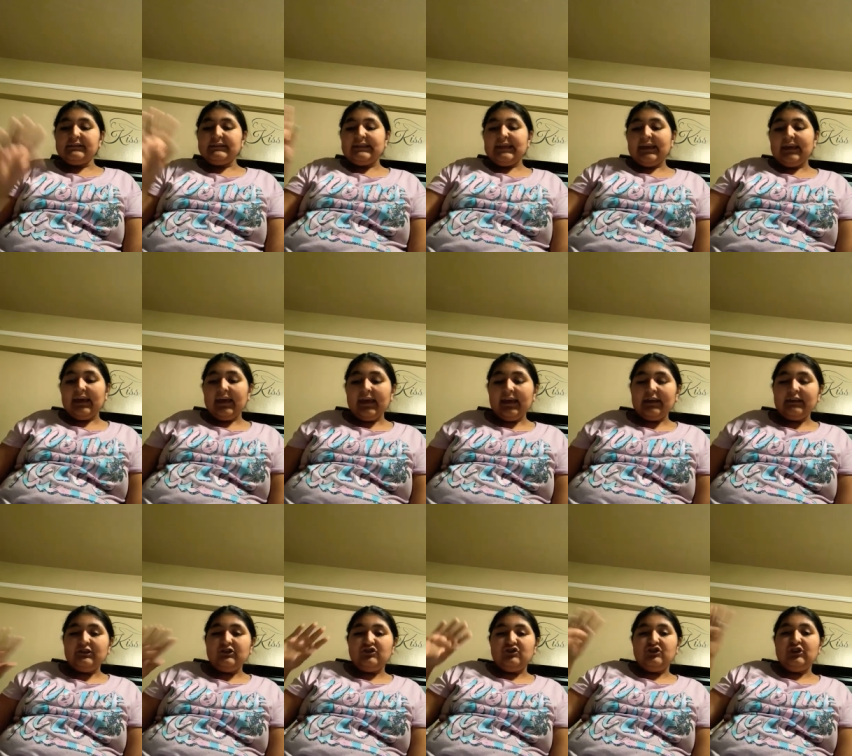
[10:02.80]

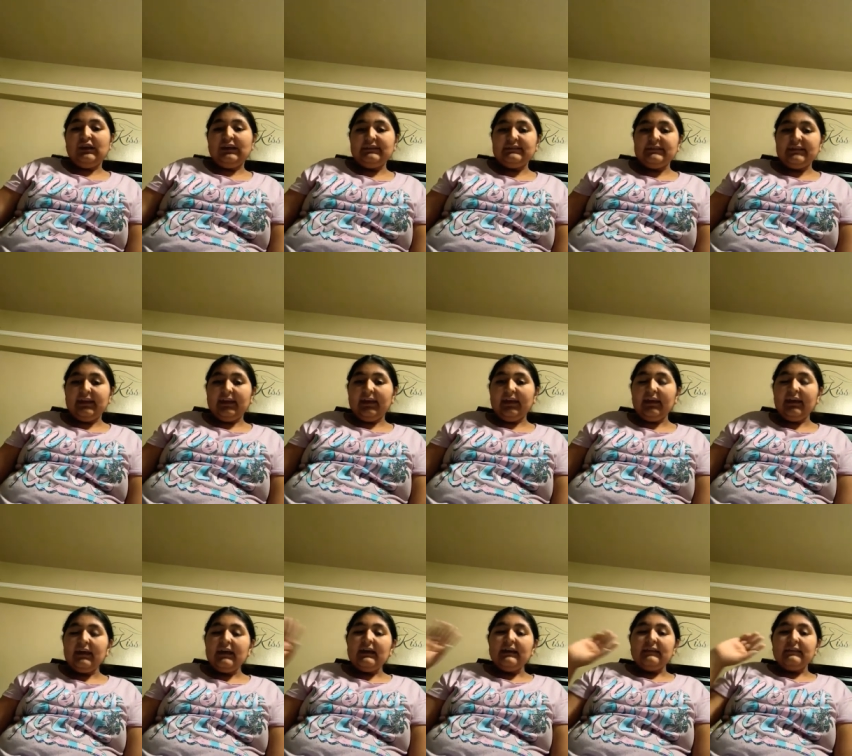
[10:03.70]
DAGD.
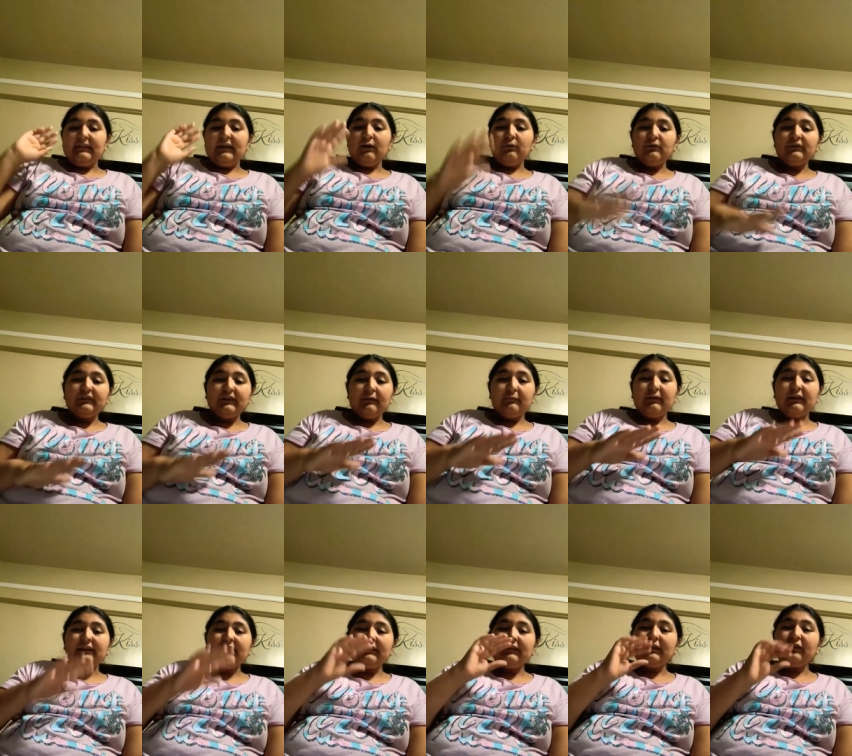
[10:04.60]
That one's going to be a
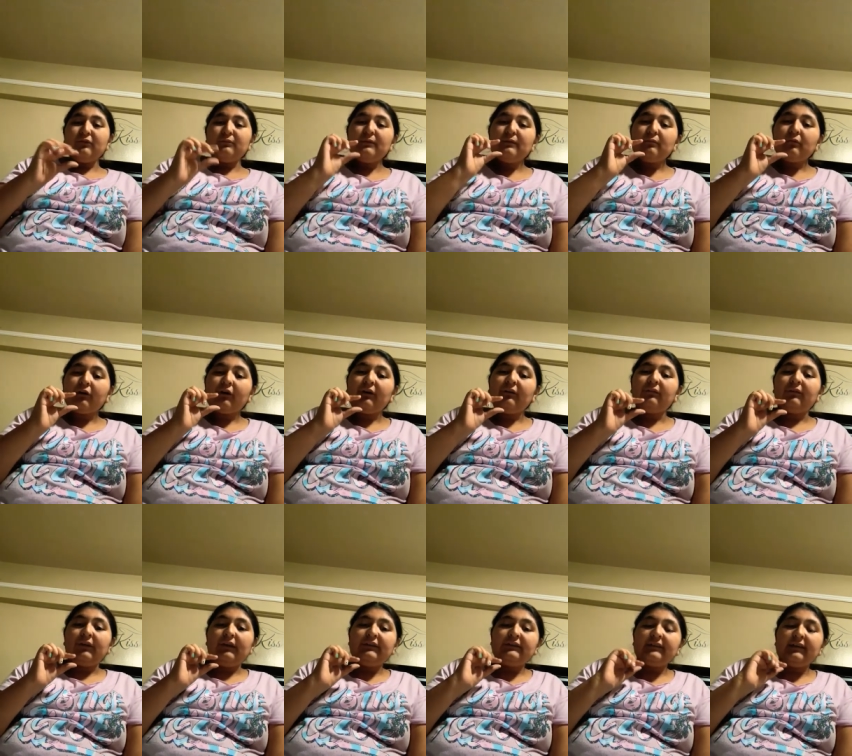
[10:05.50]
little bit more
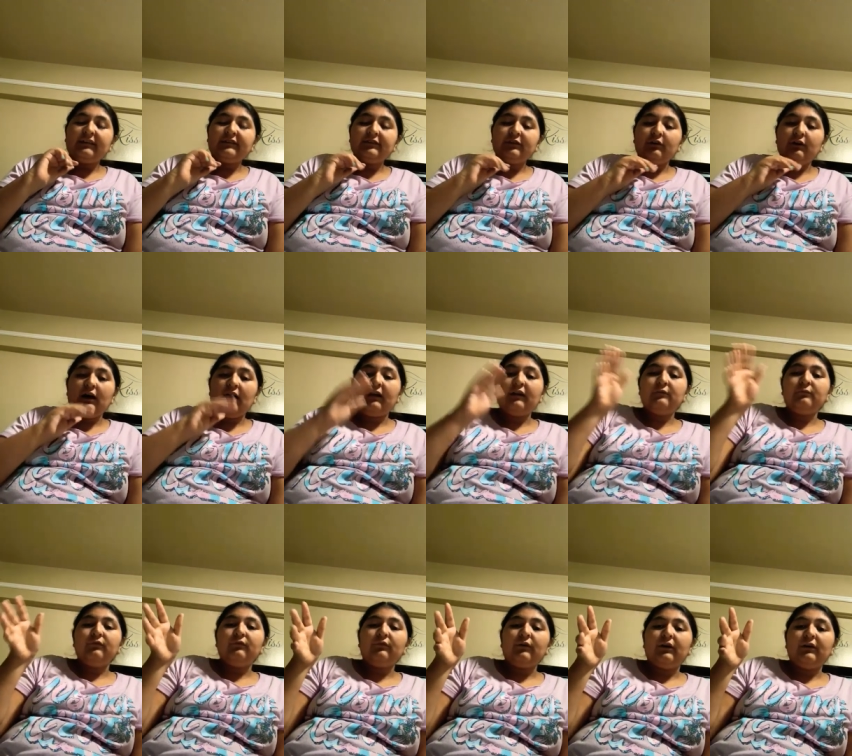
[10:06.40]
confusing, so I'm going to
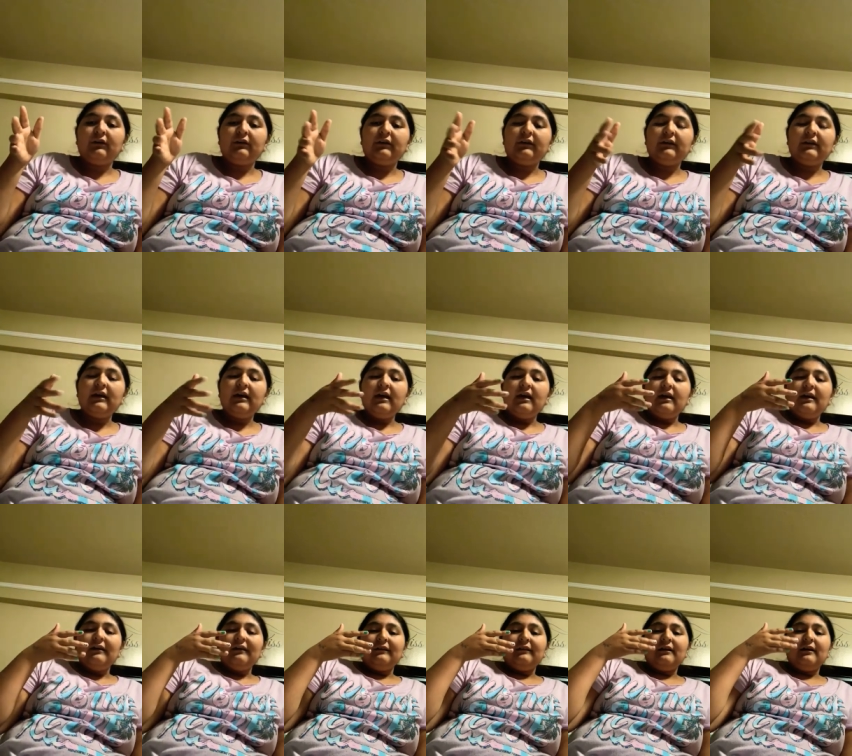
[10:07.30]
move on
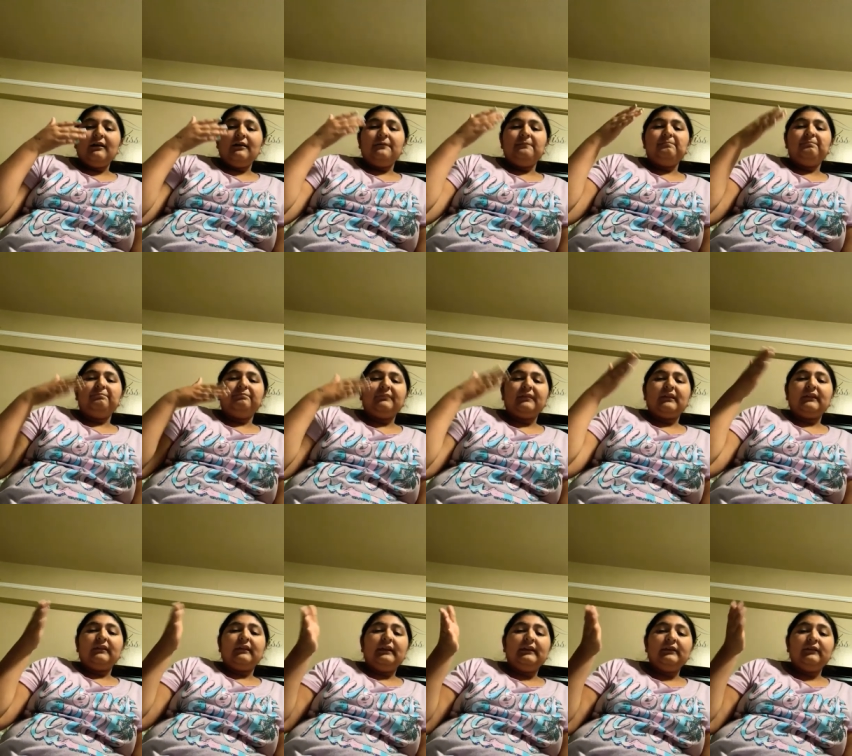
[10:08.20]
um,
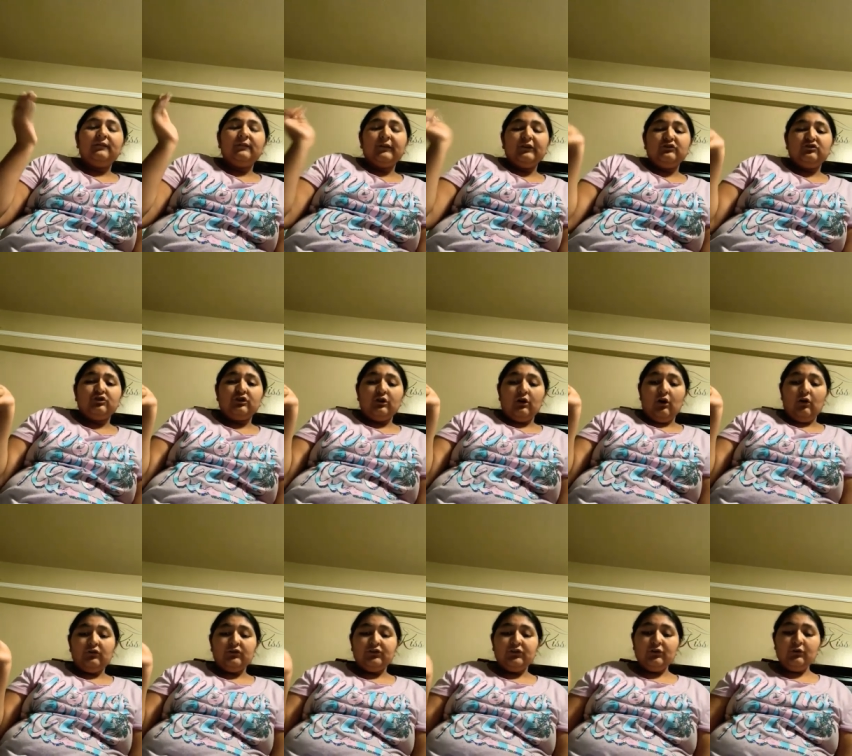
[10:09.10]
in the future
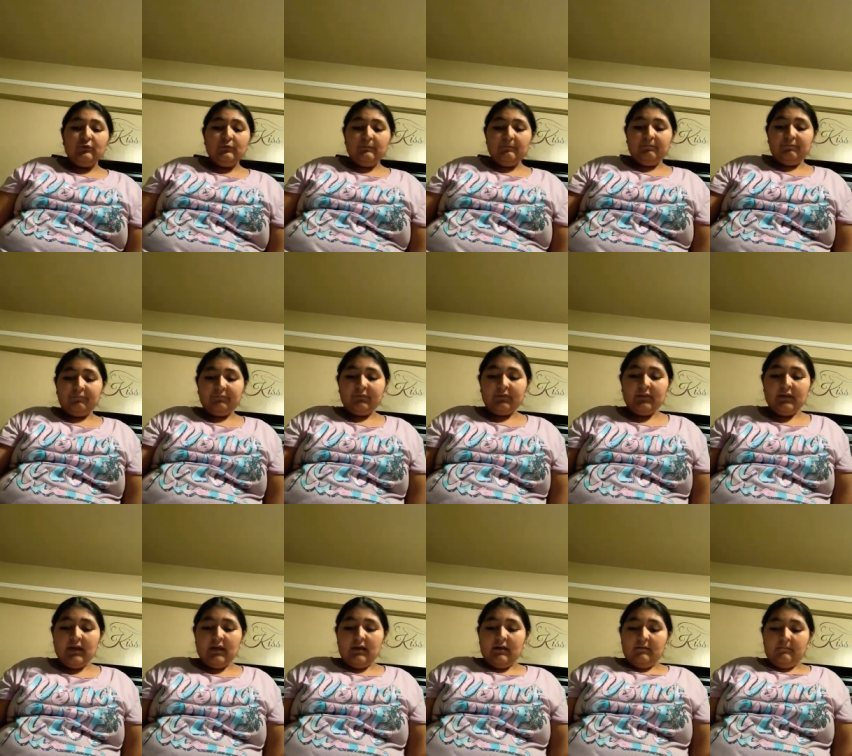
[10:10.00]
also.
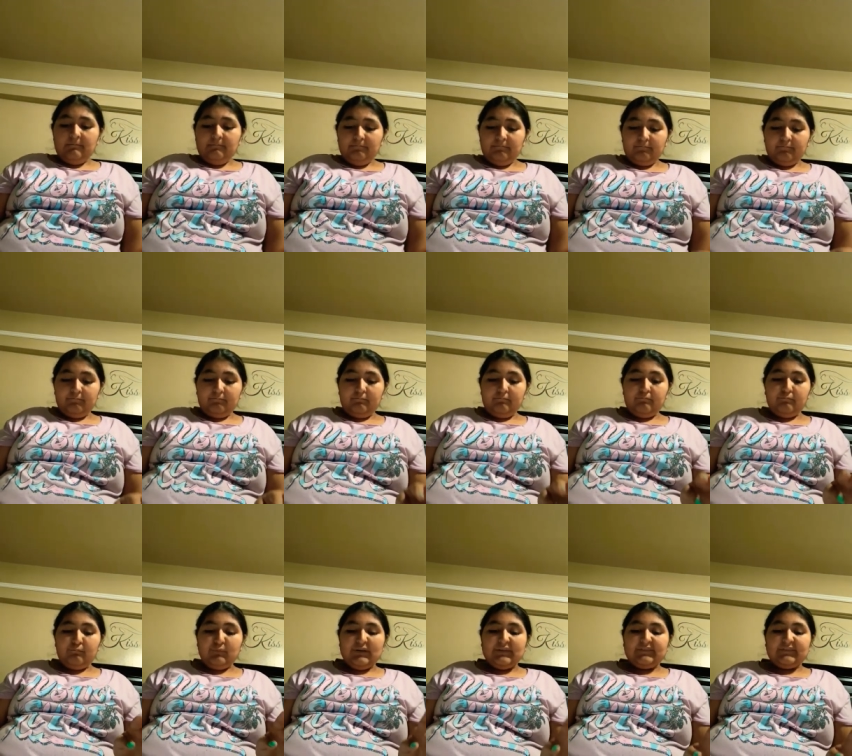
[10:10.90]

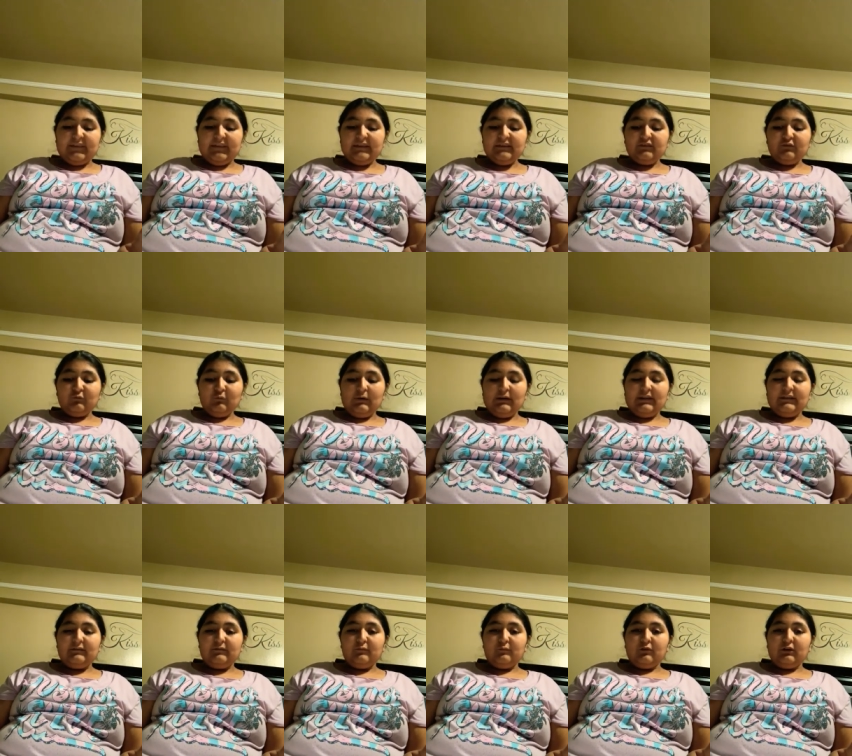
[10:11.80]
But this one
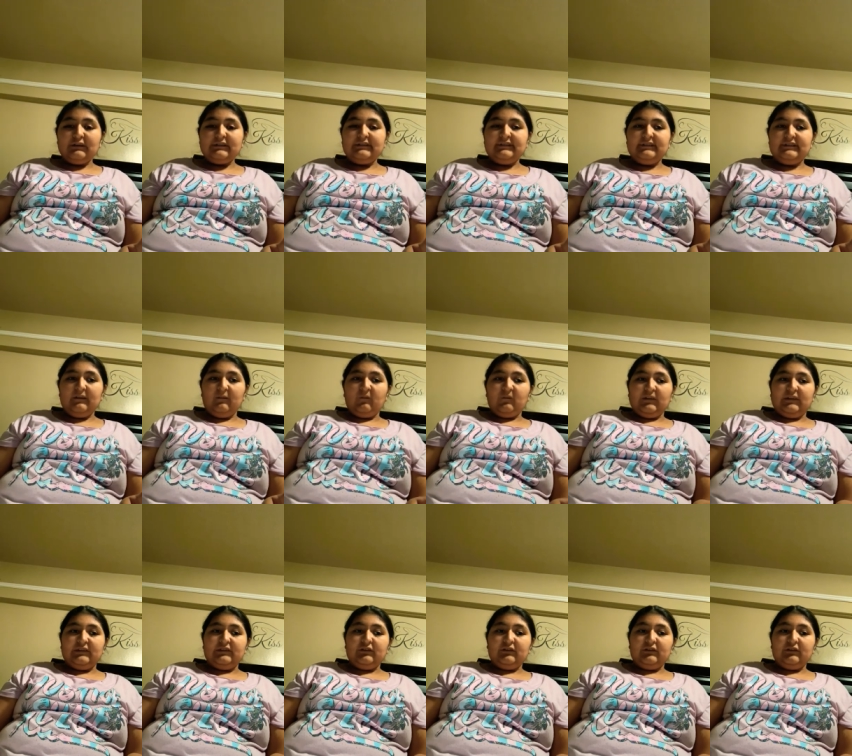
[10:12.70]
is more different.